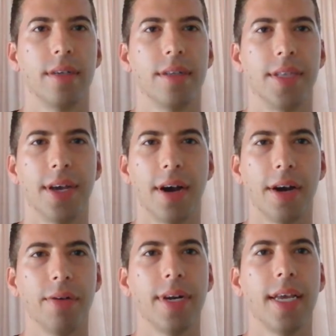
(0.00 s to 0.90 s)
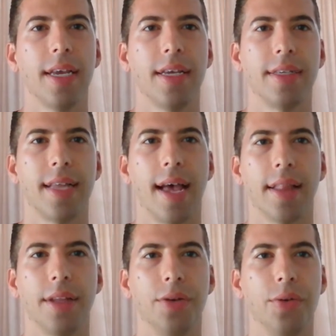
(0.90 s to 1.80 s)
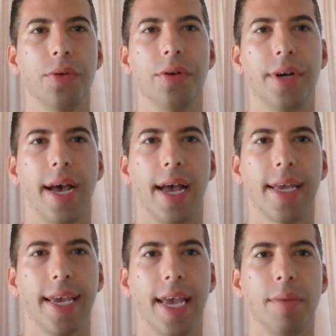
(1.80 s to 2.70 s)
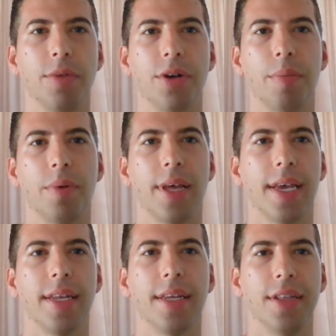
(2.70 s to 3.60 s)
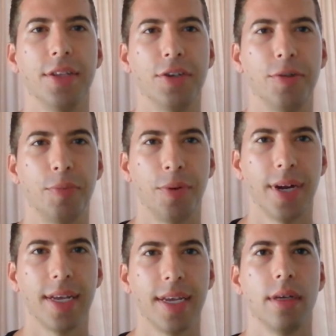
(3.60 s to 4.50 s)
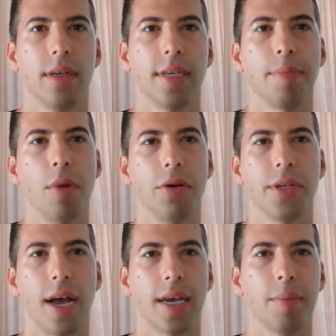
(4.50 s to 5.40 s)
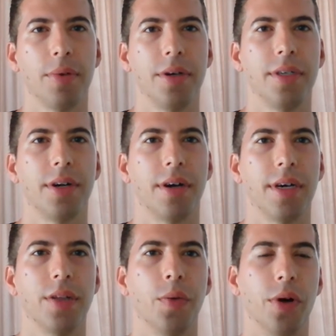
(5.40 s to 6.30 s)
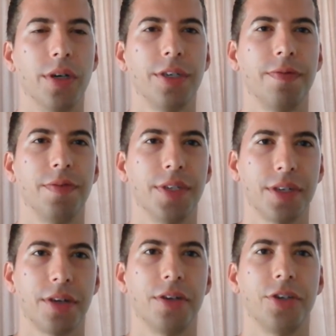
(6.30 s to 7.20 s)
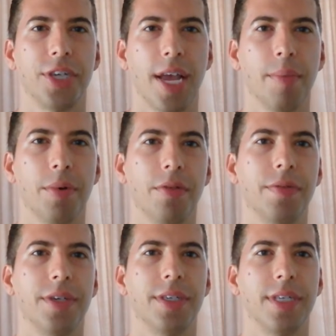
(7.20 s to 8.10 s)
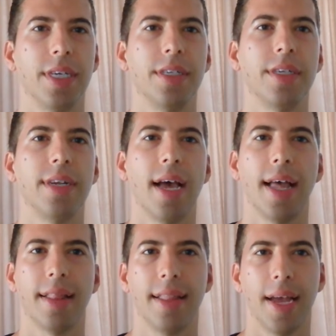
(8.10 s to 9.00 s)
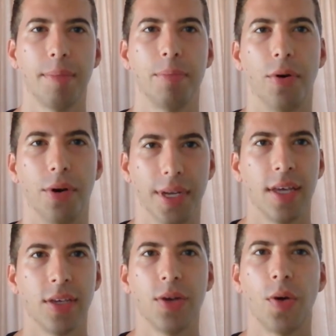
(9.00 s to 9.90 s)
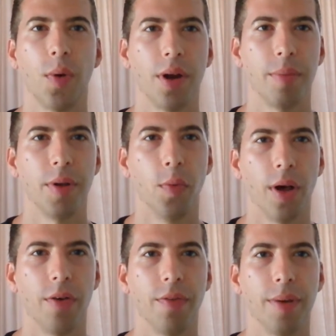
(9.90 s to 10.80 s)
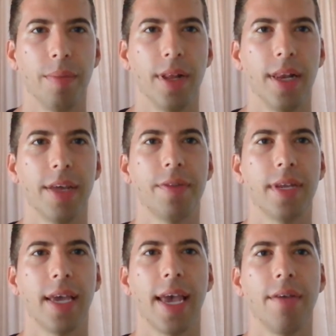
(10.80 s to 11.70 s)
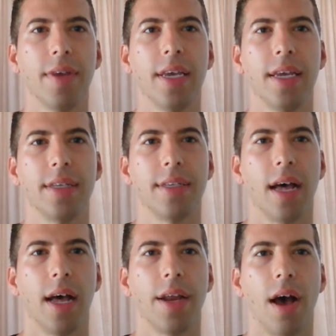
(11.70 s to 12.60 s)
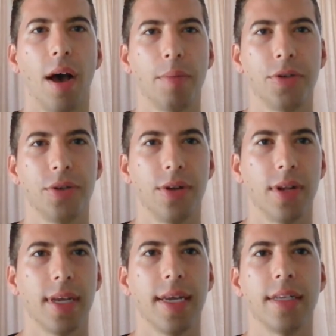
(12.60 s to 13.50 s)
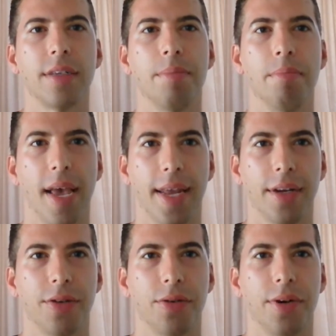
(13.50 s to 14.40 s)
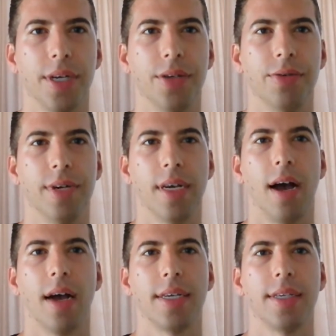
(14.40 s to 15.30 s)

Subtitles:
The irony is that the do-or-die games are played in the spring, yet most hockey players are in the worst physical shape of their season at that point. You don't want to be one of them. Lifting heavy is not optional, it's mandatory during hockey